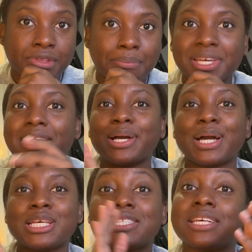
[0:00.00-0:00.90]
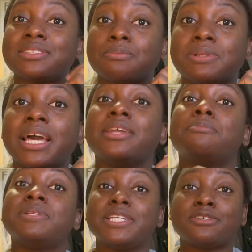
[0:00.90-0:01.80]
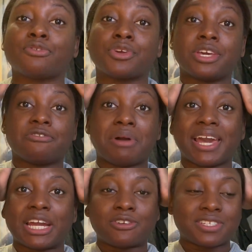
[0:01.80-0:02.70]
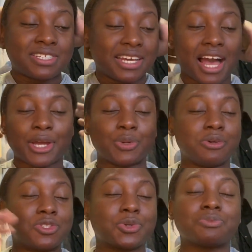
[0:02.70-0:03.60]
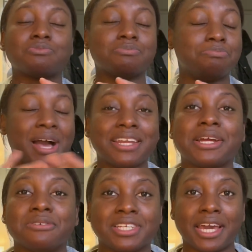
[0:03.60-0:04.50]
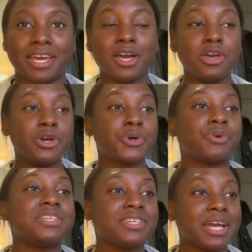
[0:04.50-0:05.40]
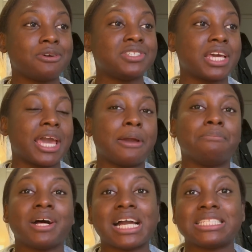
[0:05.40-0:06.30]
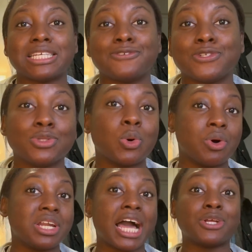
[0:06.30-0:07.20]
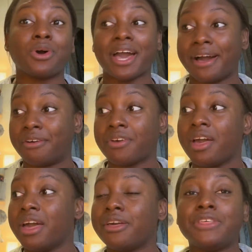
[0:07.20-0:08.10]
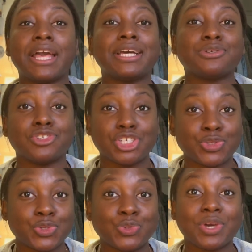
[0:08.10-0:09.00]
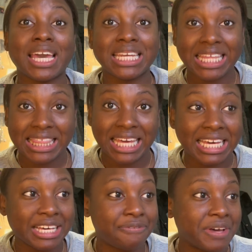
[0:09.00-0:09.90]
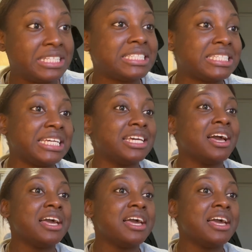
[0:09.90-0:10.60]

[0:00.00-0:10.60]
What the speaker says: But yeah, guys, that's the plan. Please forgive my hair today. I know it's a bad hair day, crazy hair day, but I said, you know what, I don't have the energy to do anything fancy,